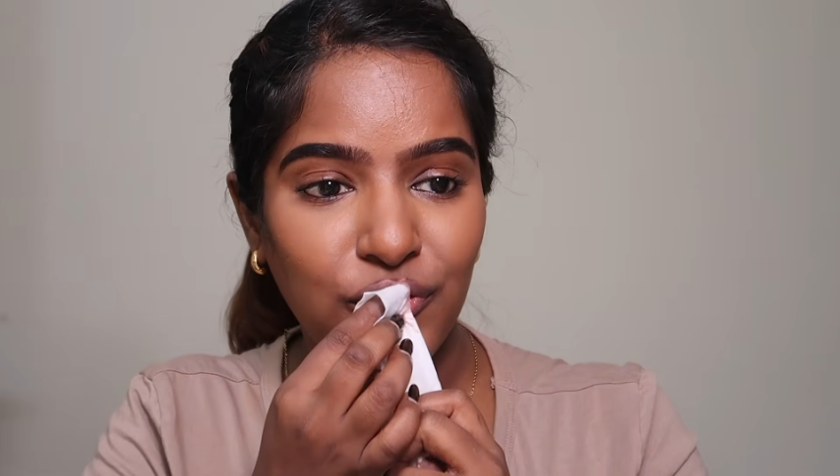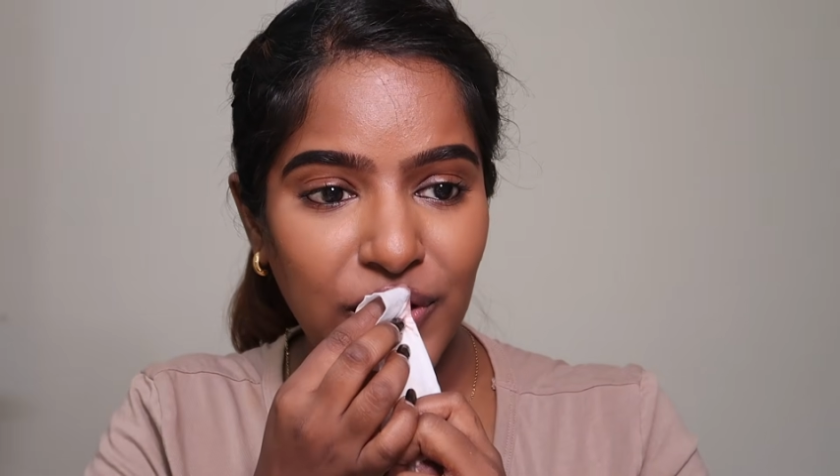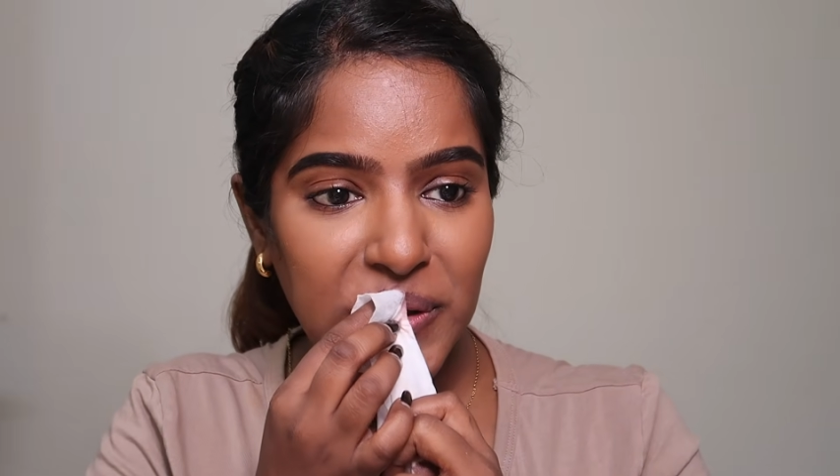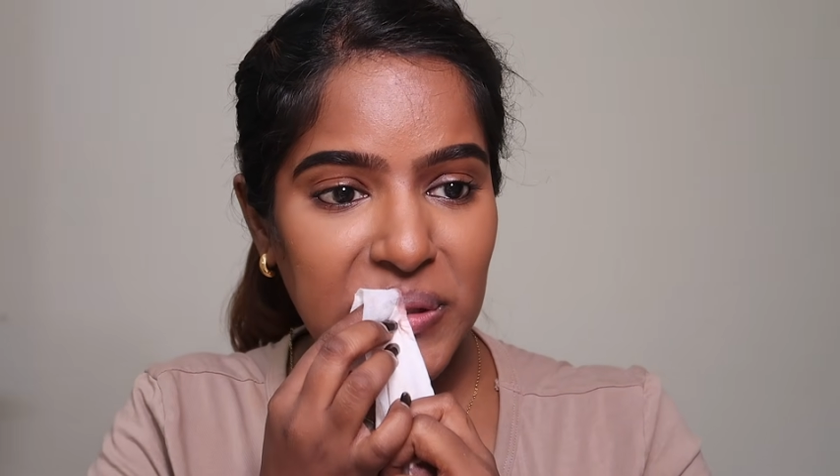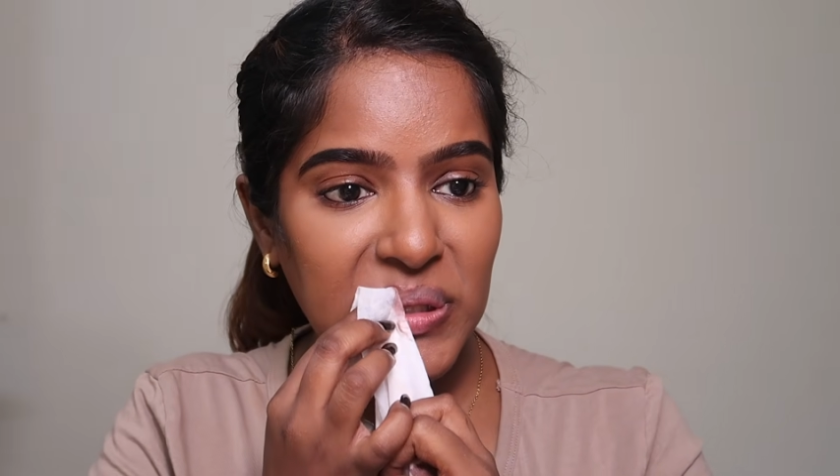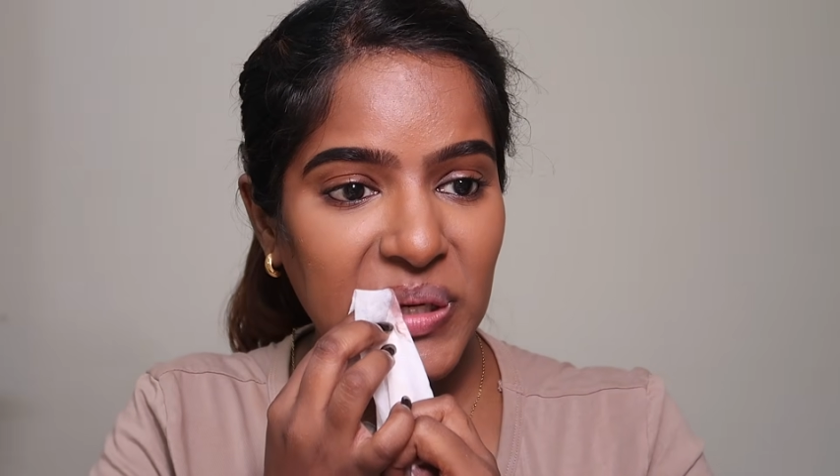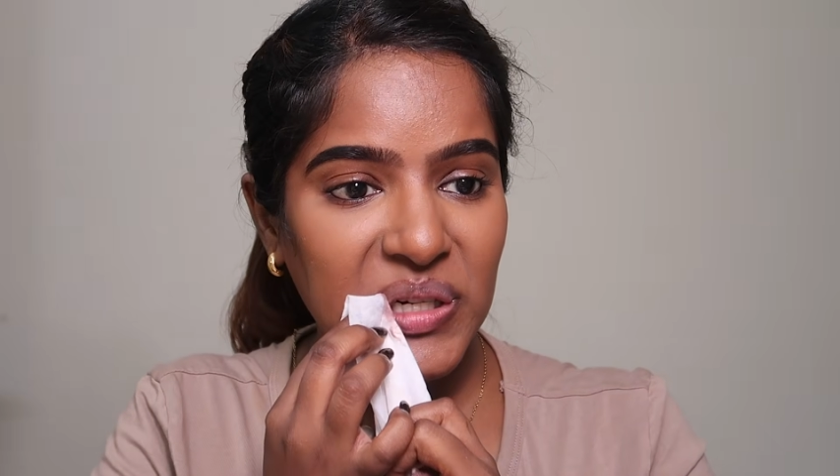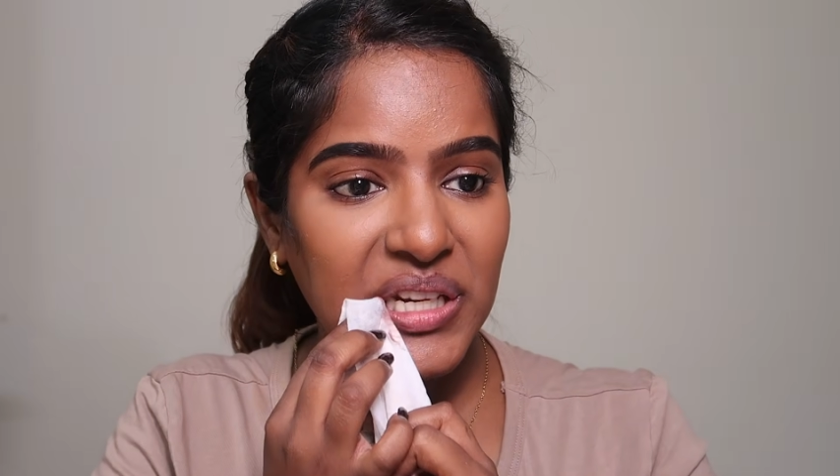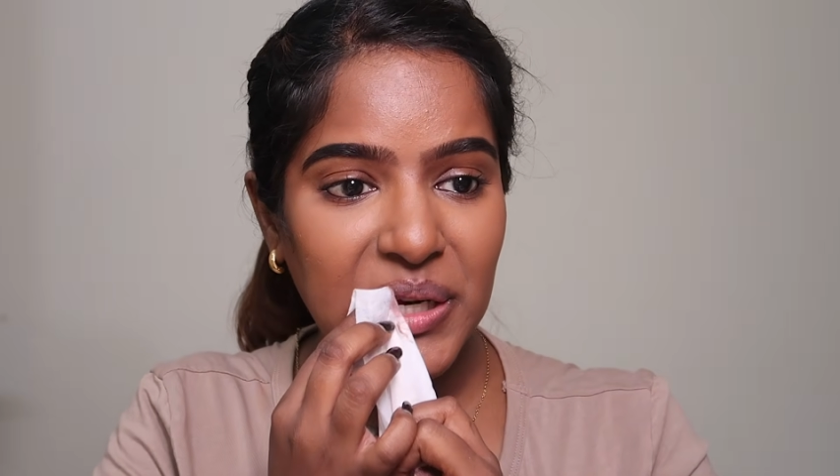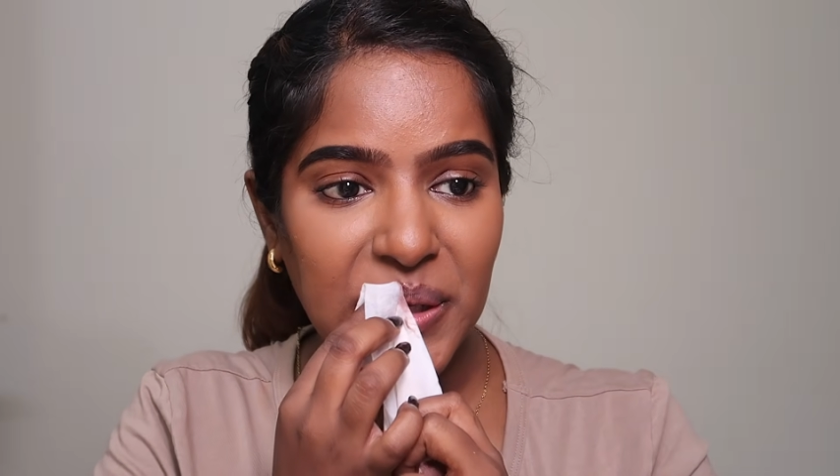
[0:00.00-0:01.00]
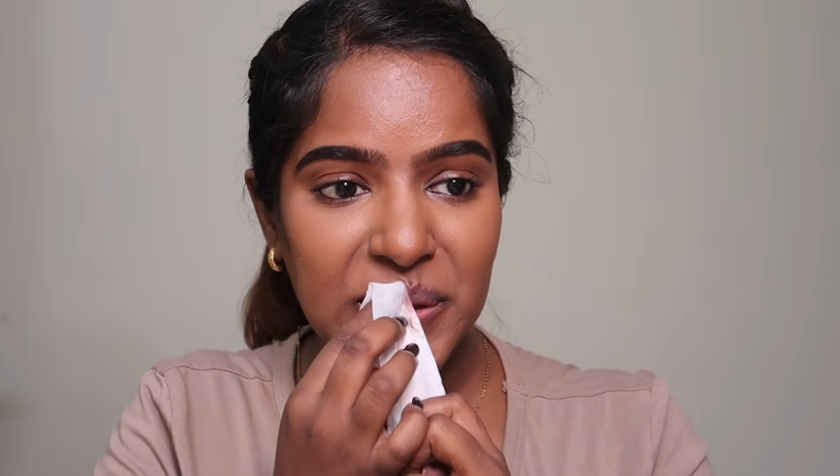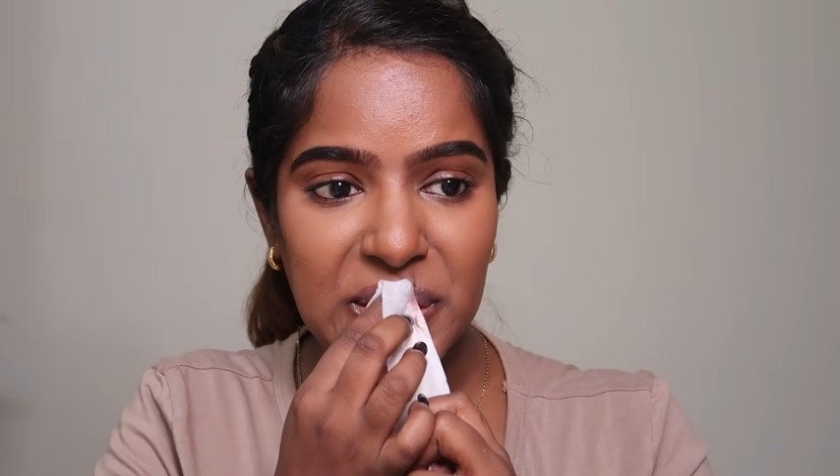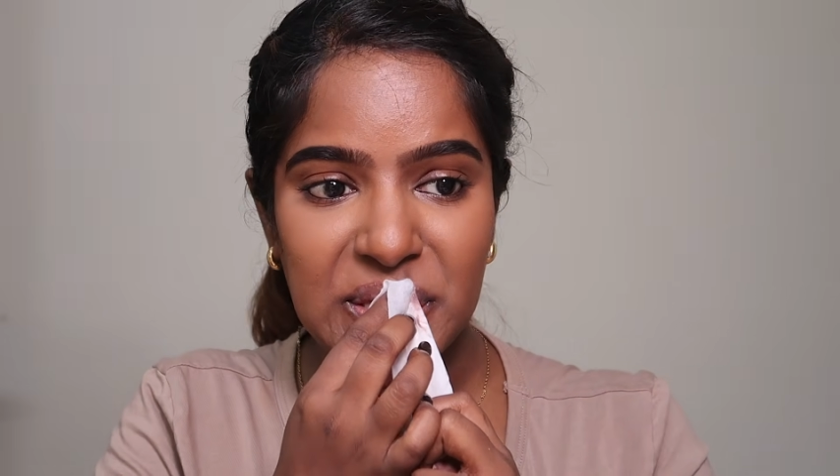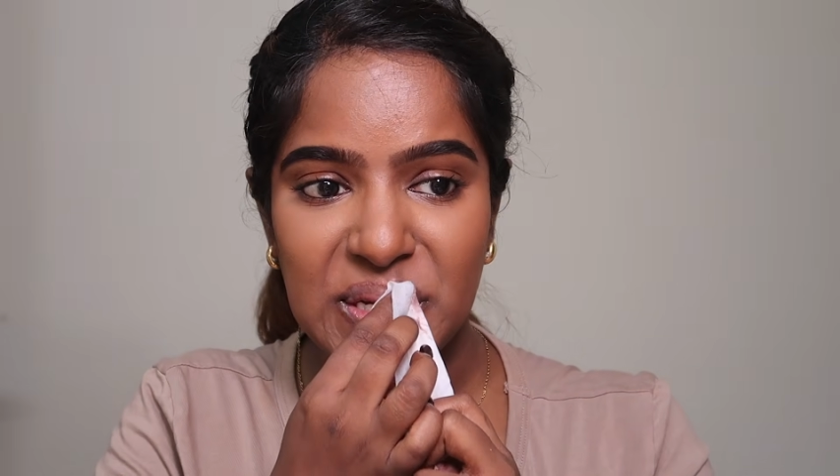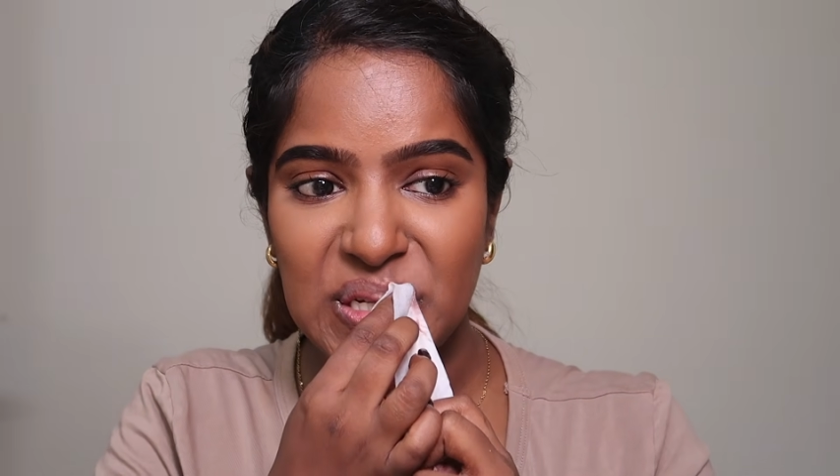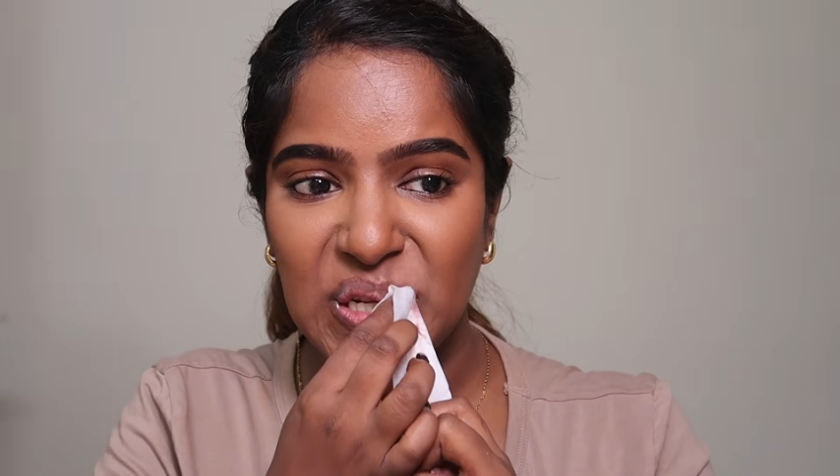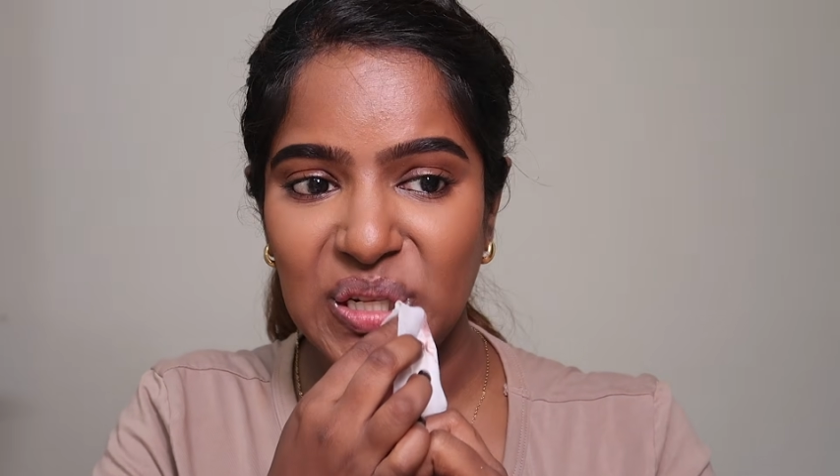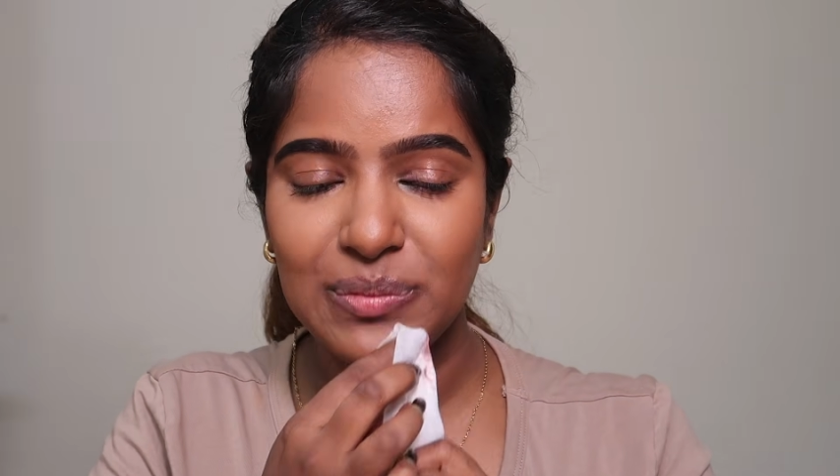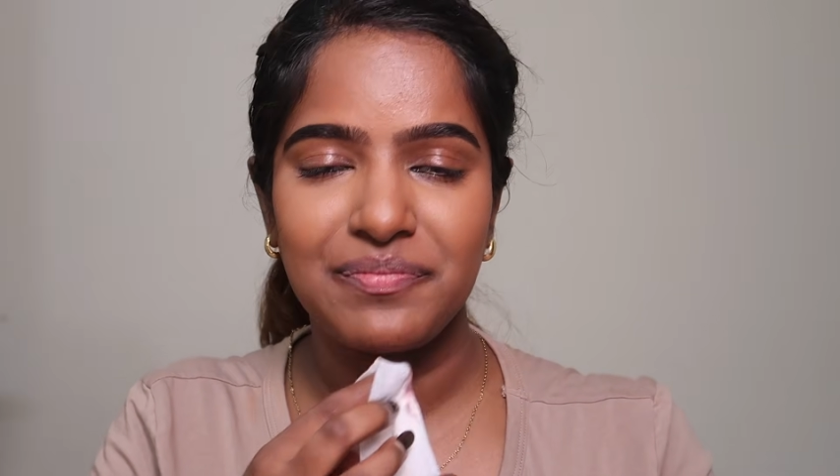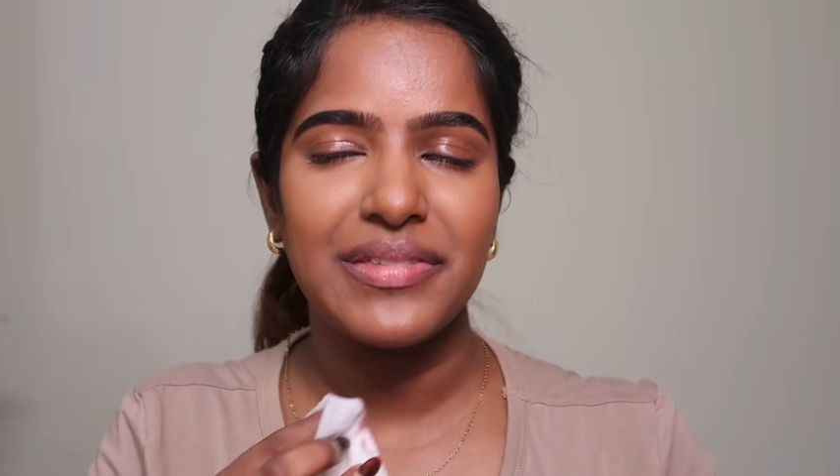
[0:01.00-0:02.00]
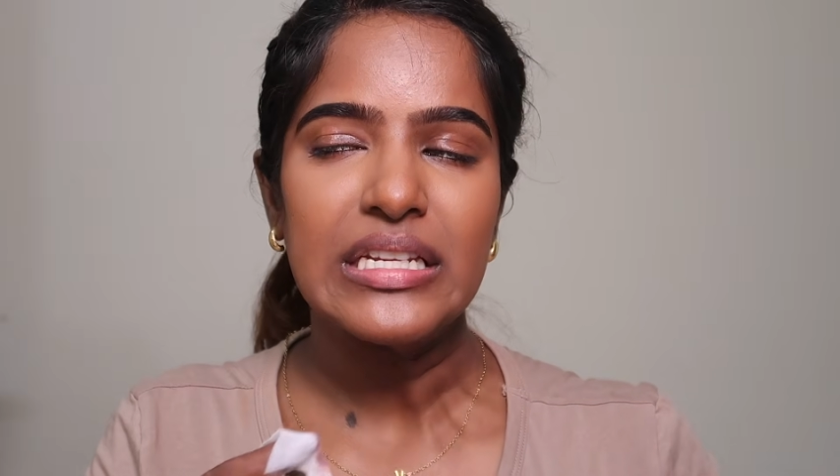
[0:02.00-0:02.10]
feels a tingling sensation